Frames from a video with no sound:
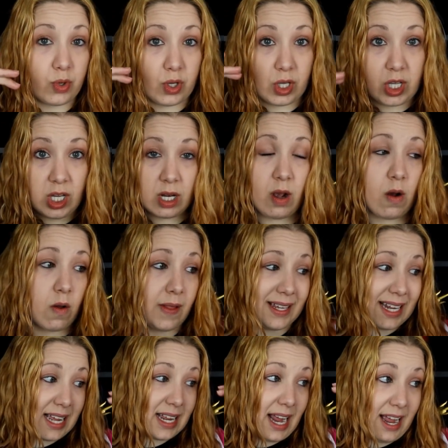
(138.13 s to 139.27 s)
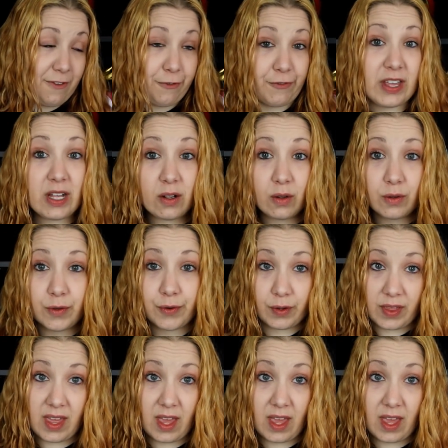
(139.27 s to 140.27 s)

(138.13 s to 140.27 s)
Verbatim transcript: you know, like I, I feel for